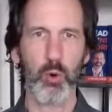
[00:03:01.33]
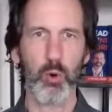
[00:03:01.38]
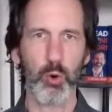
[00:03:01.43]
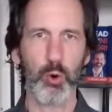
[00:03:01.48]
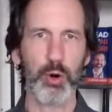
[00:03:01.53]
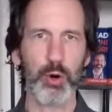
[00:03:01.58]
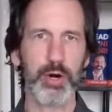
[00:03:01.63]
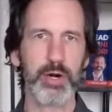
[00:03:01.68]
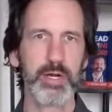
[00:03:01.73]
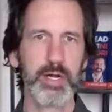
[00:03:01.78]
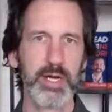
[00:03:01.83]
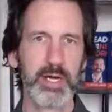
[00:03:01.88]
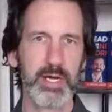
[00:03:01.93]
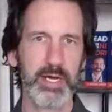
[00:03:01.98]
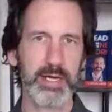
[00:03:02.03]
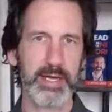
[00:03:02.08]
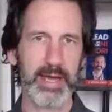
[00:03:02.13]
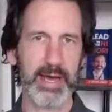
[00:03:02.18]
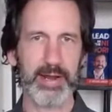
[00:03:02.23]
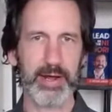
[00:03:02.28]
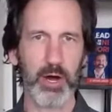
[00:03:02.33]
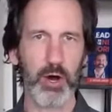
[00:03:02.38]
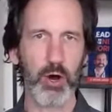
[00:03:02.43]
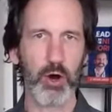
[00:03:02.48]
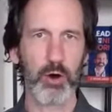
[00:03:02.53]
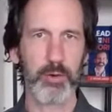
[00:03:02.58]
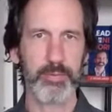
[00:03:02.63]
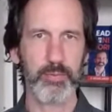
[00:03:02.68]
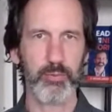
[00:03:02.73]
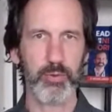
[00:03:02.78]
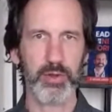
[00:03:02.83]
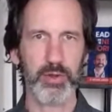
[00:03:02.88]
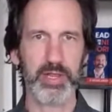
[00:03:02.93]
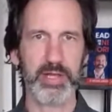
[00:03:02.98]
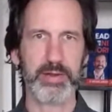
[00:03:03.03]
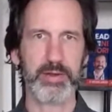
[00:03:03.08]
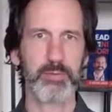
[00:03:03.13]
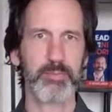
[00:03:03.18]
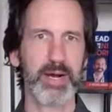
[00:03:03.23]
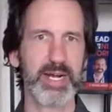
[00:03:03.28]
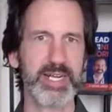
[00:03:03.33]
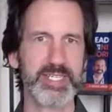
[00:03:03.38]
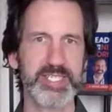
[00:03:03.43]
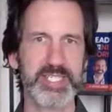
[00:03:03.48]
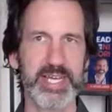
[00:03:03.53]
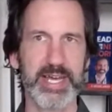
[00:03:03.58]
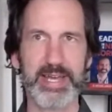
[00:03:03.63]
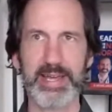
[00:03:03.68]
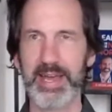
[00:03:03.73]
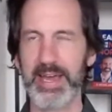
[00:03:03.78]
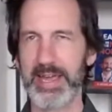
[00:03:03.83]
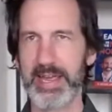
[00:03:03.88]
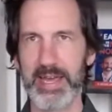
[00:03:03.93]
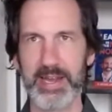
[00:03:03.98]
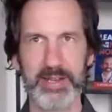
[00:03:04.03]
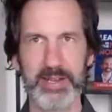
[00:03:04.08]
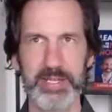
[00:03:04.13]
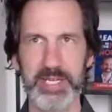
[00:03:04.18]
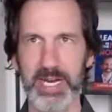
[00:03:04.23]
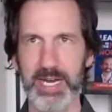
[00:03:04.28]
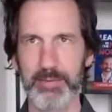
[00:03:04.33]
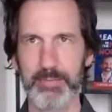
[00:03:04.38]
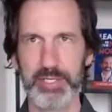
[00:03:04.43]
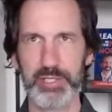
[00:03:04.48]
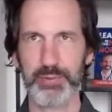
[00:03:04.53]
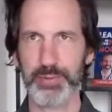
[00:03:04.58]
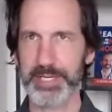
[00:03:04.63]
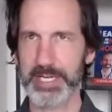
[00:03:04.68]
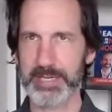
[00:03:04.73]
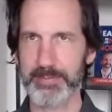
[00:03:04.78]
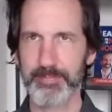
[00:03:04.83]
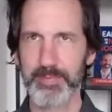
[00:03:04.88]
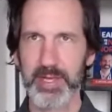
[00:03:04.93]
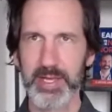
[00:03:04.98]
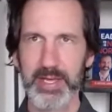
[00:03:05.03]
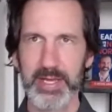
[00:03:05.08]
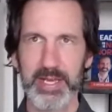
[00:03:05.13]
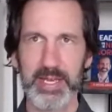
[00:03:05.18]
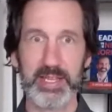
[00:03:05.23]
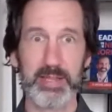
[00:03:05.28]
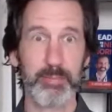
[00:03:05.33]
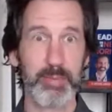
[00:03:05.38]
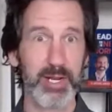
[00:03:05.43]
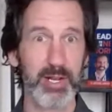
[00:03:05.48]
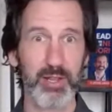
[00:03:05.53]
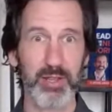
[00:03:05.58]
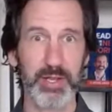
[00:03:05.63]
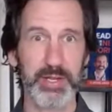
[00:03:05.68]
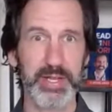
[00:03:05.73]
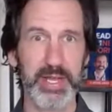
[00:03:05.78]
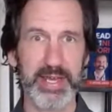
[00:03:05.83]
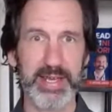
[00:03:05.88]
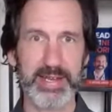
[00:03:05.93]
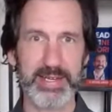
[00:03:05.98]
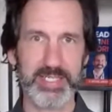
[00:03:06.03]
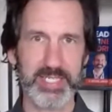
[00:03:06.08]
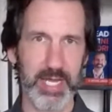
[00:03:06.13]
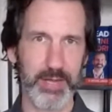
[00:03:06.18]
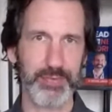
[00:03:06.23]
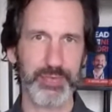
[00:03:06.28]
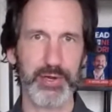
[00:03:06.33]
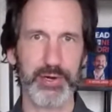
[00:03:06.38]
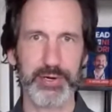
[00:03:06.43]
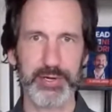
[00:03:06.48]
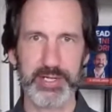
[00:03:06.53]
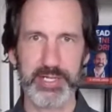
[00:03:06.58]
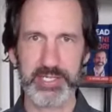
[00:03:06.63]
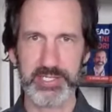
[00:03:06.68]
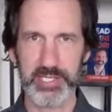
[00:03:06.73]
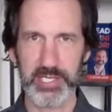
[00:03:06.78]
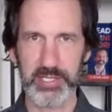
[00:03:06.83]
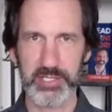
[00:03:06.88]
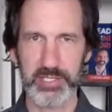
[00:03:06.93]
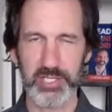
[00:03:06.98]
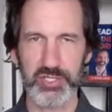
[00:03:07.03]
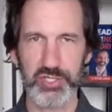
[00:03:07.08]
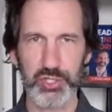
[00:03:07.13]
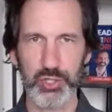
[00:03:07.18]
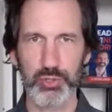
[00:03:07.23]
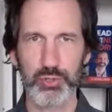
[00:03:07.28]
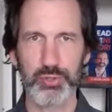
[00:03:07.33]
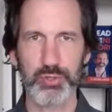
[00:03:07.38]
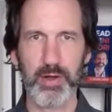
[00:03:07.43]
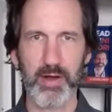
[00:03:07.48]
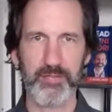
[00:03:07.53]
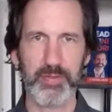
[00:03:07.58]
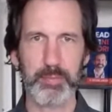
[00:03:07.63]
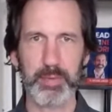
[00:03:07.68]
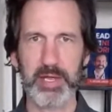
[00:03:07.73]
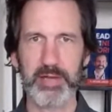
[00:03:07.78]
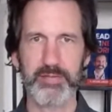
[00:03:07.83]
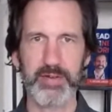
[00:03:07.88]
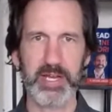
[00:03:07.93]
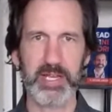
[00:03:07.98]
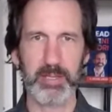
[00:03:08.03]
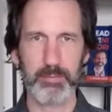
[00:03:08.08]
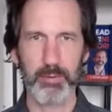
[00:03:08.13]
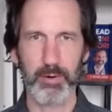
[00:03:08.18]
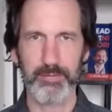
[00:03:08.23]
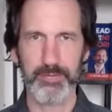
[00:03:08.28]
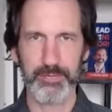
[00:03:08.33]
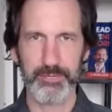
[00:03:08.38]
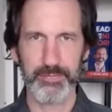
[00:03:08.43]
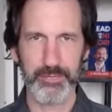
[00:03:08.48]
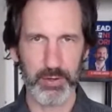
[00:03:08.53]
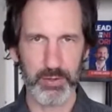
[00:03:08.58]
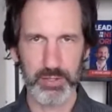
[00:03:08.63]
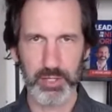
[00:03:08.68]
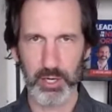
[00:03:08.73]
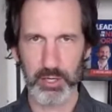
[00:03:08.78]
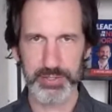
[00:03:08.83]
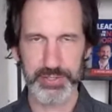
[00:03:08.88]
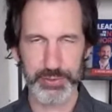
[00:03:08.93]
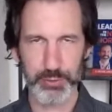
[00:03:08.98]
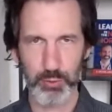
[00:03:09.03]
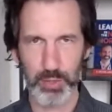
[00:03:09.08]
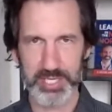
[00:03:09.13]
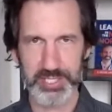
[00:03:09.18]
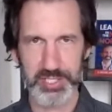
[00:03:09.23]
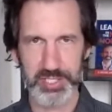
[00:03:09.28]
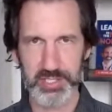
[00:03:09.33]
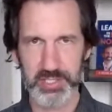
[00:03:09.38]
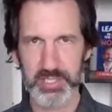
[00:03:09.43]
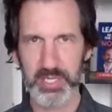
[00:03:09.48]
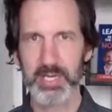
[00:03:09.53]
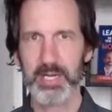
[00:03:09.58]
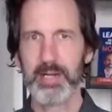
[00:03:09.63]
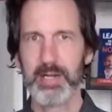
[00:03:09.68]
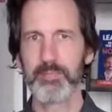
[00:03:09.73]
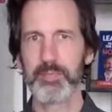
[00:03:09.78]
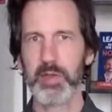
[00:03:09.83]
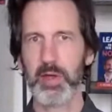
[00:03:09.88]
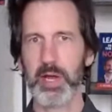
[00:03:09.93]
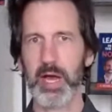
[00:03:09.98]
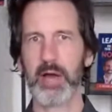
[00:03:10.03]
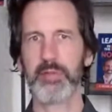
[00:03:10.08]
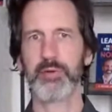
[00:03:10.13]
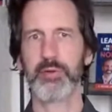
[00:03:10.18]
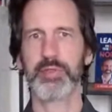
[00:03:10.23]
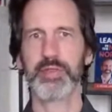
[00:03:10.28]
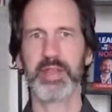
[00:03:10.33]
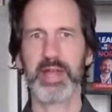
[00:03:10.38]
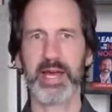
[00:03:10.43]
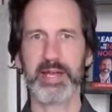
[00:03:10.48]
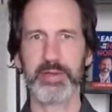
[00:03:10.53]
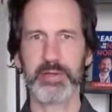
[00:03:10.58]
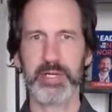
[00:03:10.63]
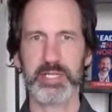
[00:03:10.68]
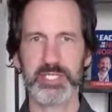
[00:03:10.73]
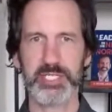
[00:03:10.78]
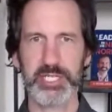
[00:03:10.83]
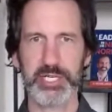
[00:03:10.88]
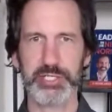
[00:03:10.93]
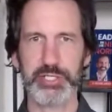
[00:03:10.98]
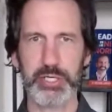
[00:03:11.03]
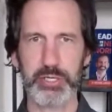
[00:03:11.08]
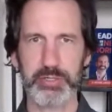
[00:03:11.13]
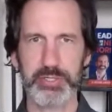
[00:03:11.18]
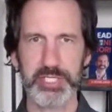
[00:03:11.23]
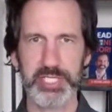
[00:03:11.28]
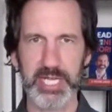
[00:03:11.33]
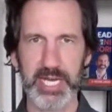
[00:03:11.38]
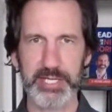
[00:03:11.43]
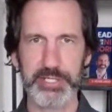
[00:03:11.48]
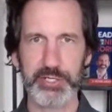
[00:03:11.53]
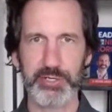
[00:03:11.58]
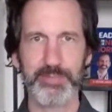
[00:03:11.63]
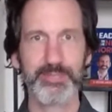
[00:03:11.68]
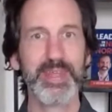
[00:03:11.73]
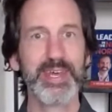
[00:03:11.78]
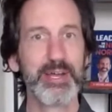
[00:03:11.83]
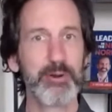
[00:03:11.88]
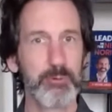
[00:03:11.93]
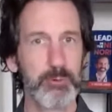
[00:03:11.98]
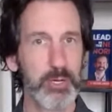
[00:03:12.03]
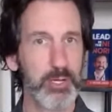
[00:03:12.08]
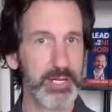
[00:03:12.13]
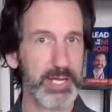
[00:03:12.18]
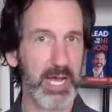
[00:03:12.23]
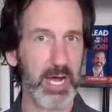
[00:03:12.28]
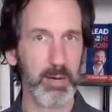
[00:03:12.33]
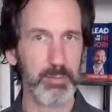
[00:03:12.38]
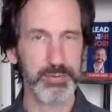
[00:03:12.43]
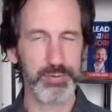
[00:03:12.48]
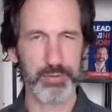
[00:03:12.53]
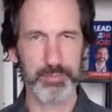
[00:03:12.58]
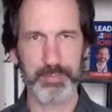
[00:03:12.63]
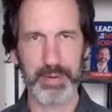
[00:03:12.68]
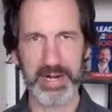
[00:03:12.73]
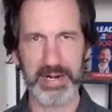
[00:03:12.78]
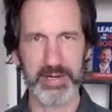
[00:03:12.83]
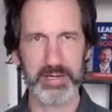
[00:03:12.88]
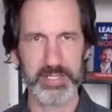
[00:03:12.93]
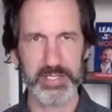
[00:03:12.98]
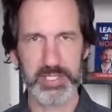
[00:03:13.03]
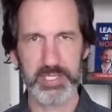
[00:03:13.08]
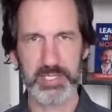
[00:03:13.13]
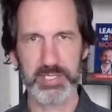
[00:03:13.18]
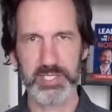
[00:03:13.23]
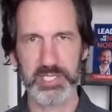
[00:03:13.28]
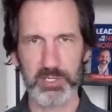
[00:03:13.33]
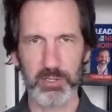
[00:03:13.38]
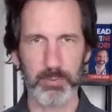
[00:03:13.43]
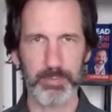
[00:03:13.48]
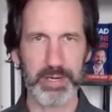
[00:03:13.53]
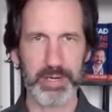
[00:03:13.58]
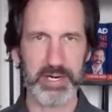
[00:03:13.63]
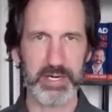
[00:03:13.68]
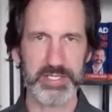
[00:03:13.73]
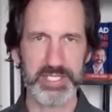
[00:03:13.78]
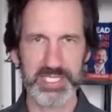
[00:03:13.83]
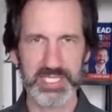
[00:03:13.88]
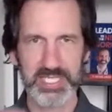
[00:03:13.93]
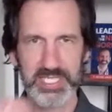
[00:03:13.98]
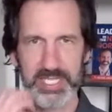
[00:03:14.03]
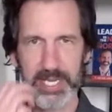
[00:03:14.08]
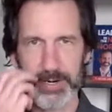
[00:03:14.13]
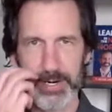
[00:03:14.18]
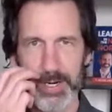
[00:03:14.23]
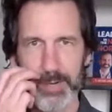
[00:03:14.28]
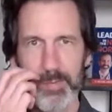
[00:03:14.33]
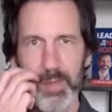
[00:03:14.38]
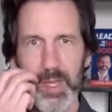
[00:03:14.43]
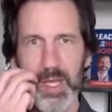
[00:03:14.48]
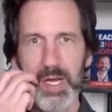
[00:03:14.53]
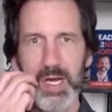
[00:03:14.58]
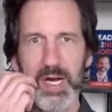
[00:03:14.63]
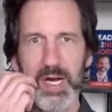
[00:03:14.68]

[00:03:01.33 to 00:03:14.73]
or at home, where you might say, hey, anytime between in the middle of the day, 10:30 to 2, you have to be available for phone calls and questions. Other than that, you can set your own schedule. Really helps with parents, single parents, et cetera.